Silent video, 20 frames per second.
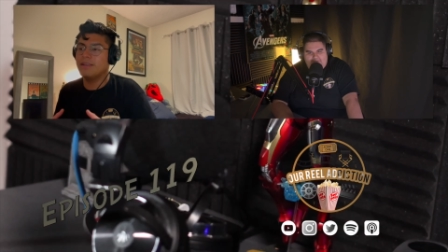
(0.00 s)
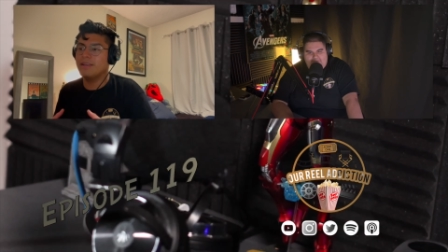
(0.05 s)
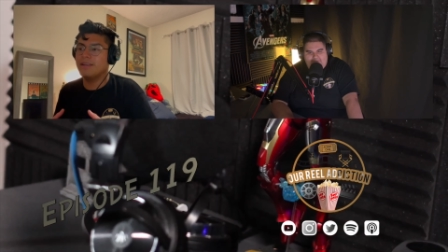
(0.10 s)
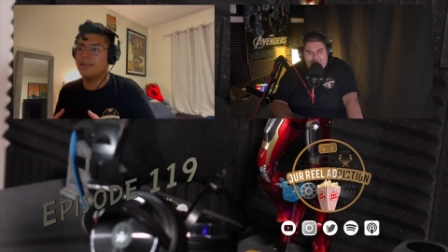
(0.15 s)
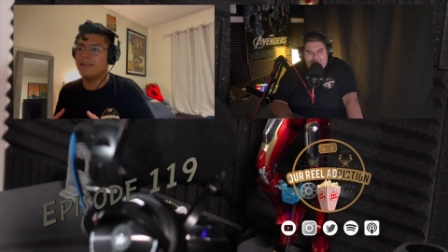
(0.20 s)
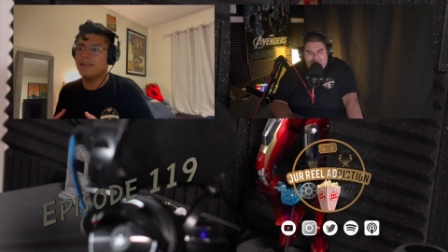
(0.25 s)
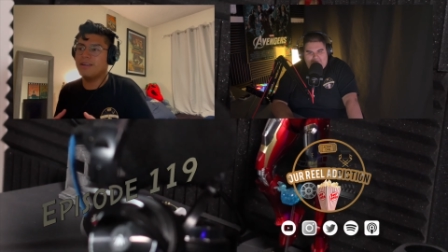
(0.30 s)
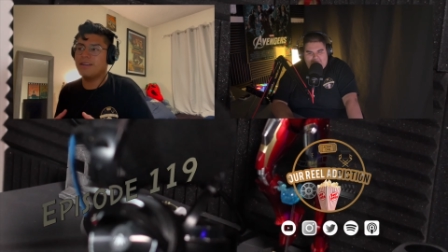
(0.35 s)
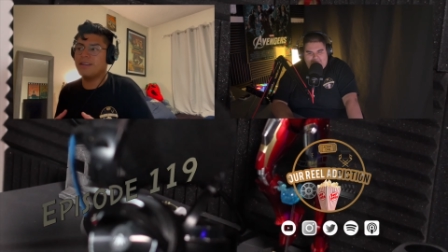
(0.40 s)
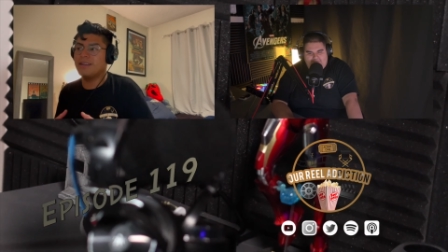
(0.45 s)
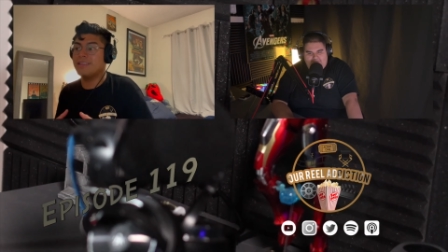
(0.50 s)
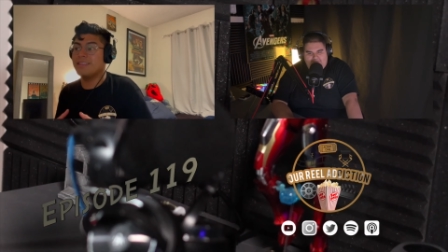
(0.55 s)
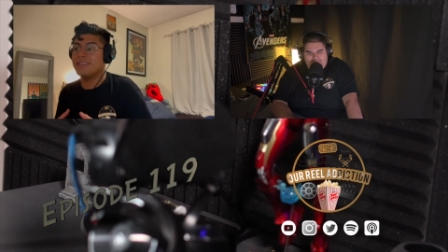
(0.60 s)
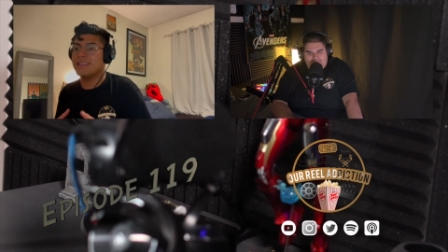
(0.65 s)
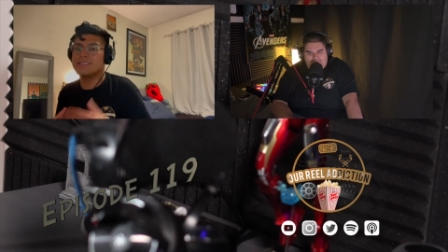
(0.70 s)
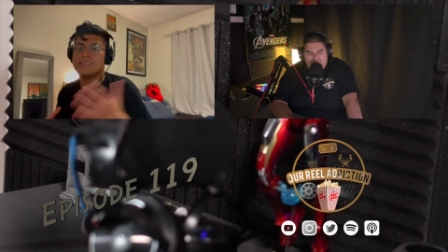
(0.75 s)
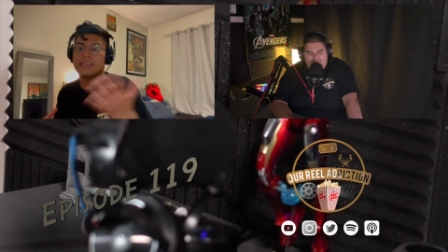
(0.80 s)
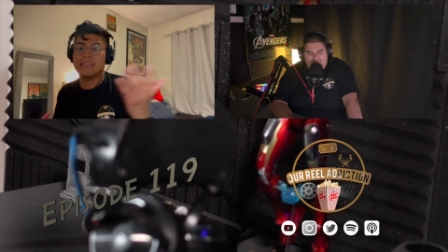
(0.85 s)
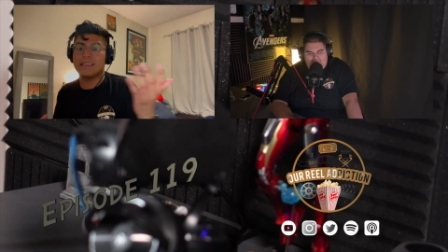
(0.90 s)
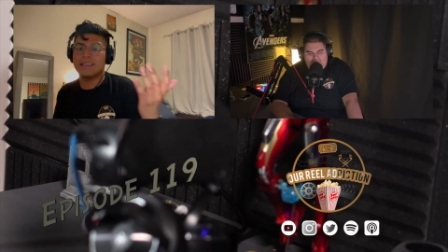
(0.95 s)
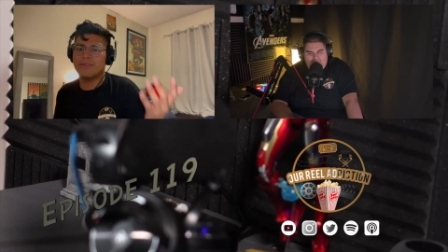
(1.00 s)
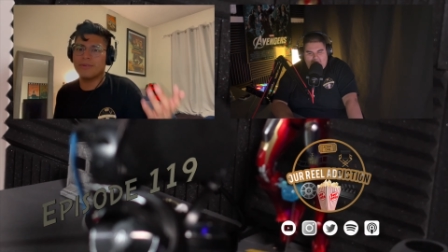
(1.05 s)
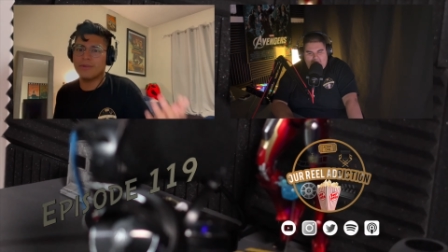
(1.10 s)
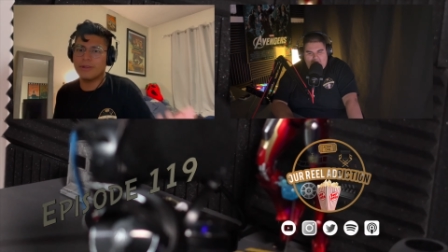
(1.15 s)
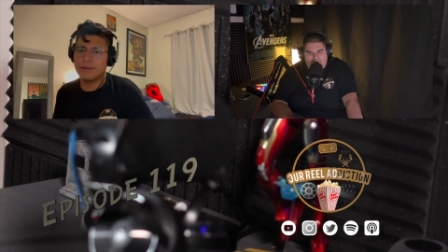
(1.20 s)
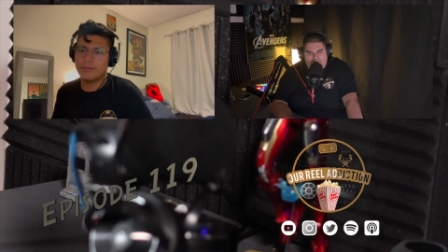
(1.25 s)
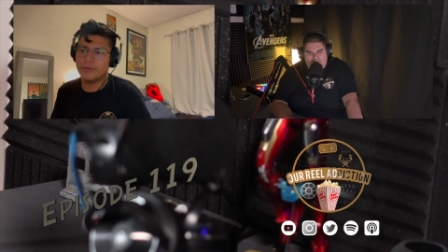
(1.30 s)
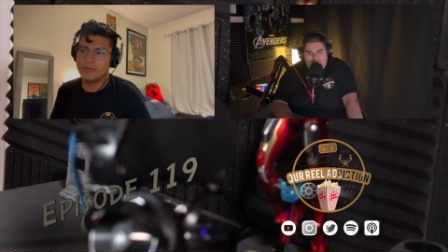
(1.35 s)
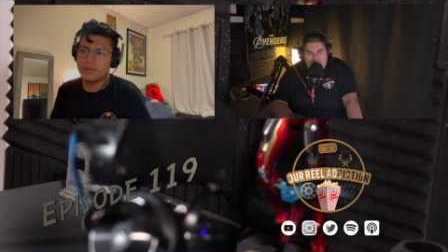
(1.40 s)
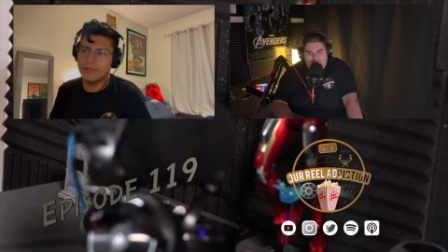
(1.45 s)
And that's
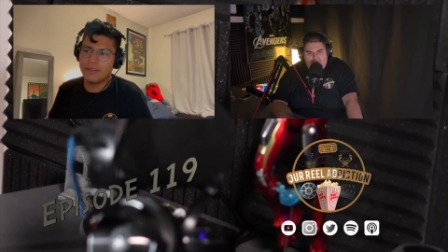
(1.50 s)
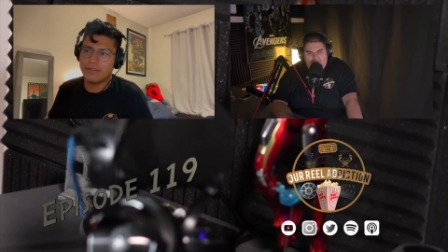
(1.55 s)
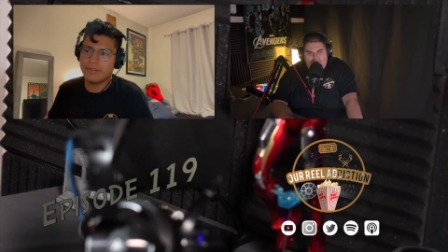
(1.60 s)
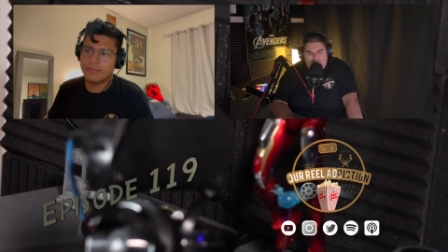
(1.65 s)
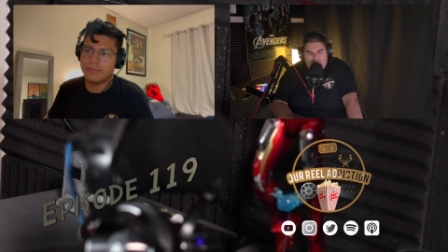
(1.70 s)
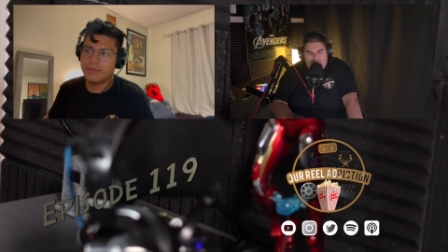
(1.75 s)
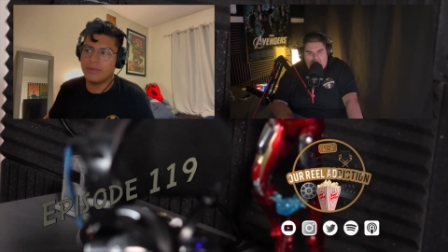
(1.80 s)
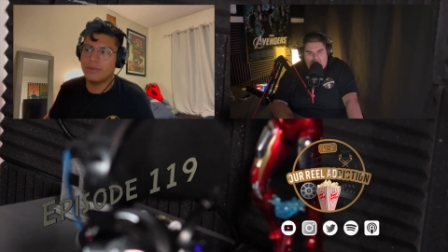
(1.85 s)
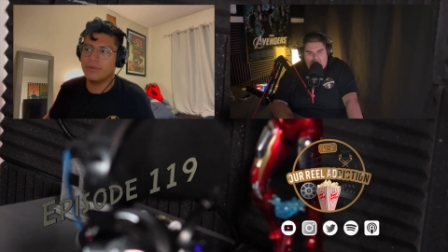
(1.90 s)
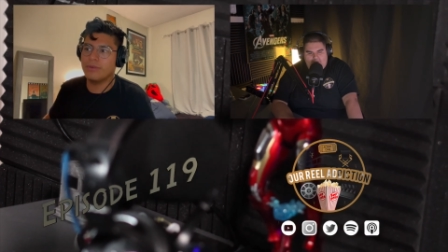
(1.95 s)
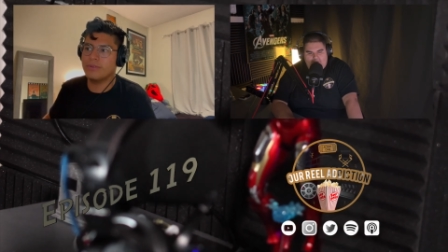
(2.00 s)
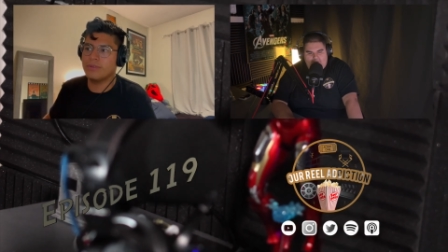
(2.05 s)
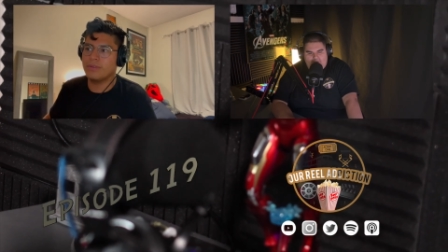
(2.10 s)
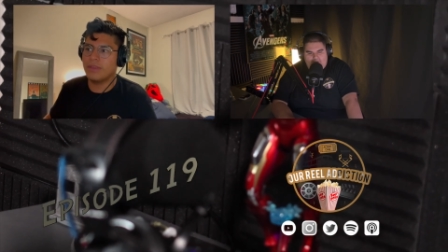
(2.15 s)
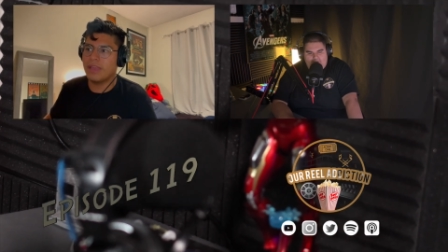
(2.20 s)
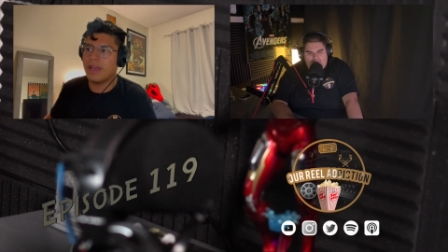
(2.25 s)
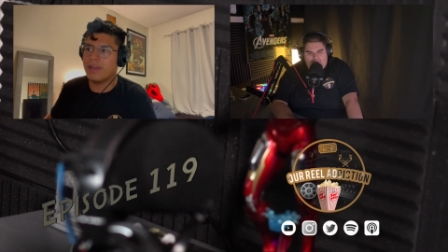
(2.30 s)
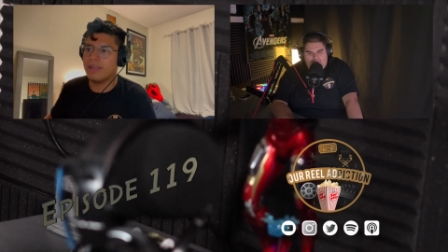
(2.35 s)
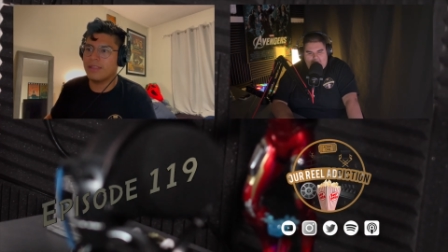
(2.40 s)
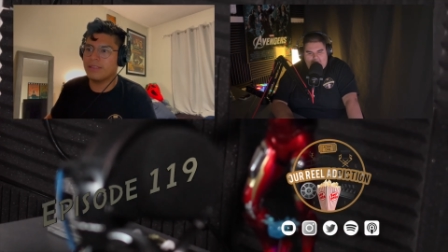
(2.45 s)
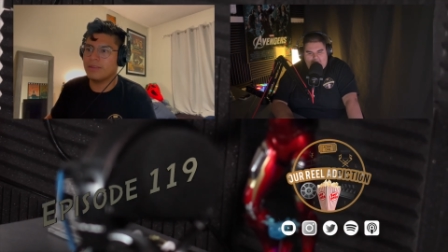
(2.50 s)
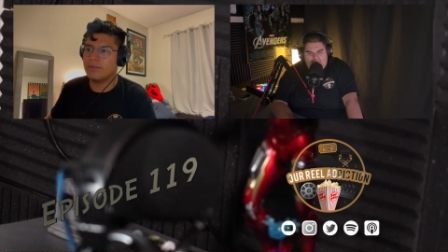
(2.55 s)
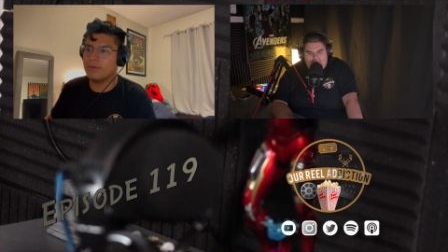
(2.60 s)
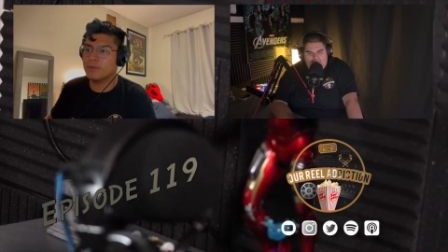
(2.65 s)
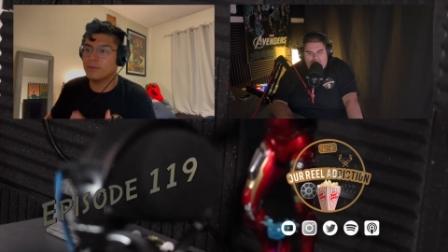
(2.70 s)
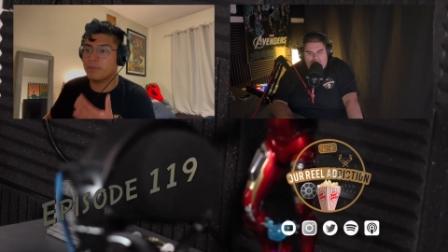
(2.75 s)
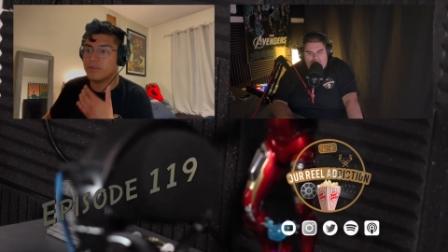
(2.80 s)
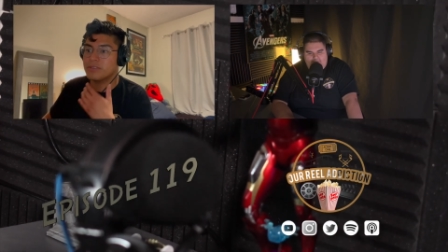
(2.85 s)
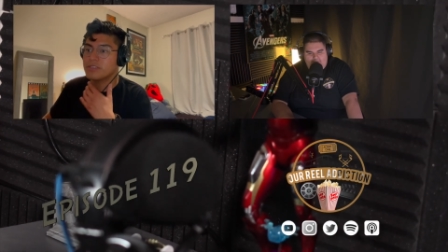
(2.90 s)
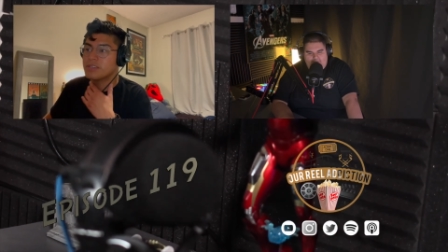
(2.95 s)
incredible depth to add to,
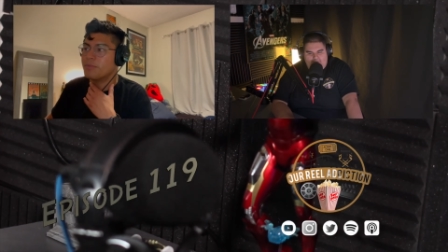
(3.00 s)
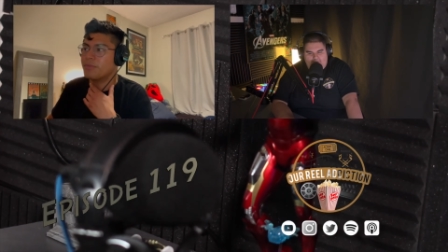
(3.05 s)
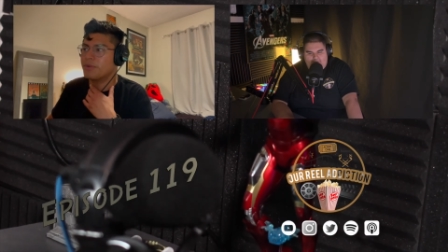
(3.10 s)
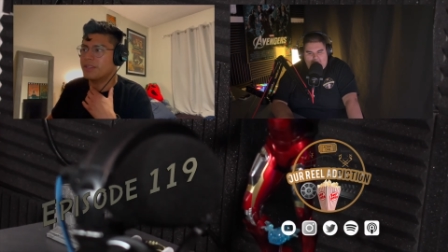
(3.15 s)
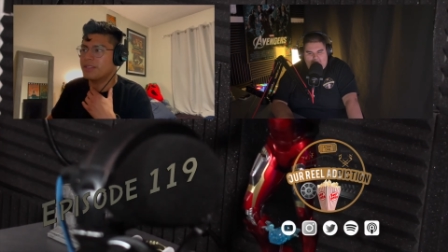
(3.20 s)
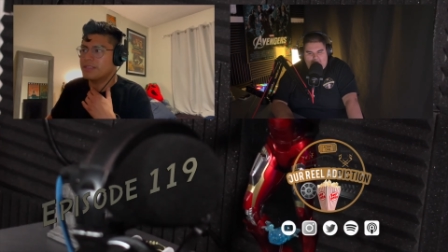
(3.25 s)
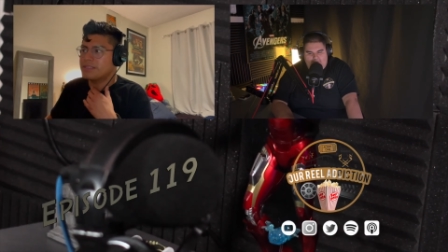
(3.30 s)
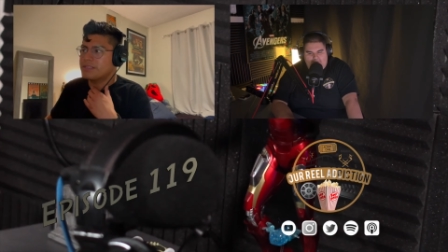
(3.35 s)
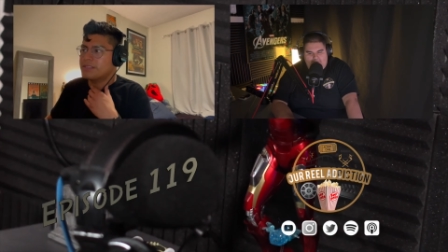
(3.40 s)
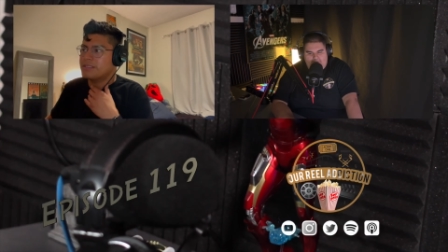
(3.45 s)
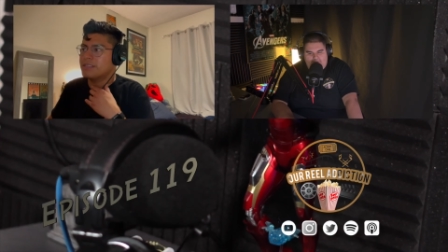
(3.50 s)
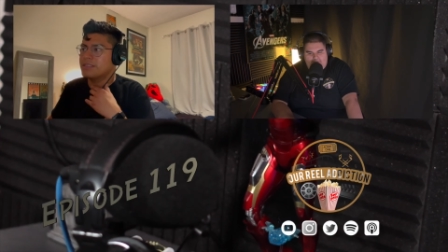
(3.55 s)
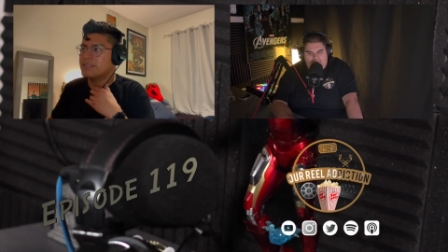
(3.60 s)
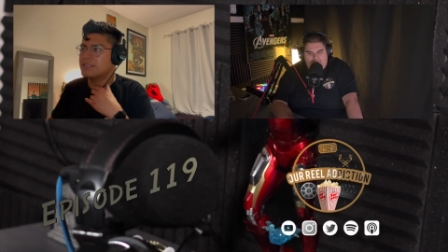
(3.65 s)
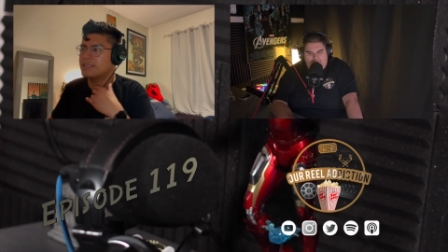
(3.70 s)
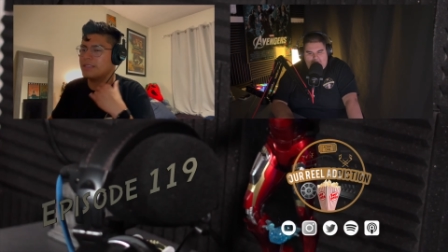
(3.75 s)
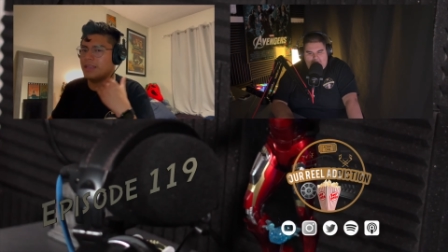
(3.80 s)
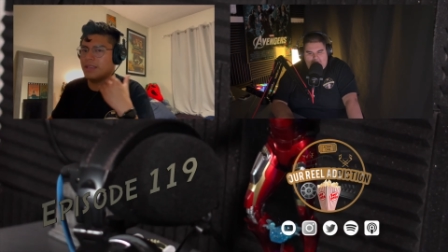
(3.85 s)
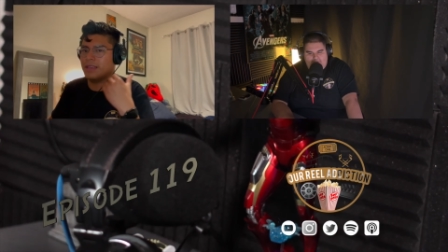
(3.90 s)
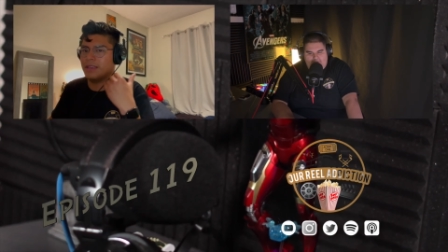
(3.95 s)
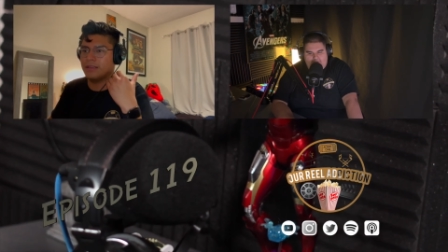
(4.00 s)
especially when it's just,